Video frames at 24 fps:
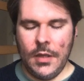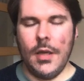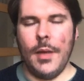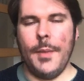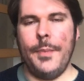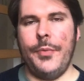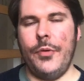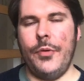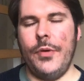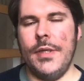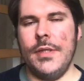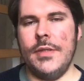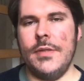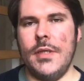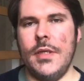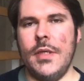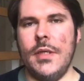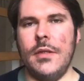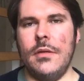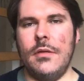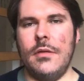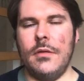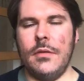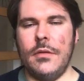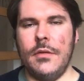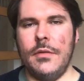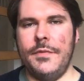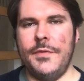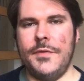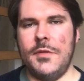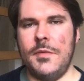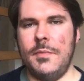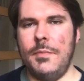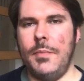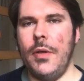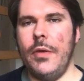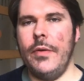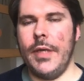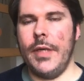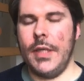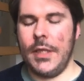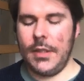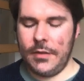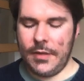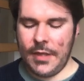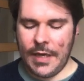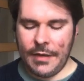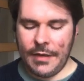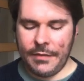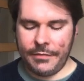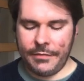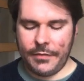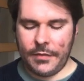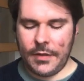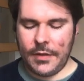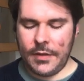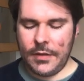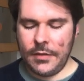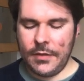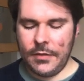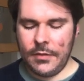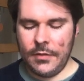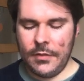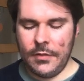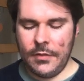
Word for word: a precinct of spewing tephra.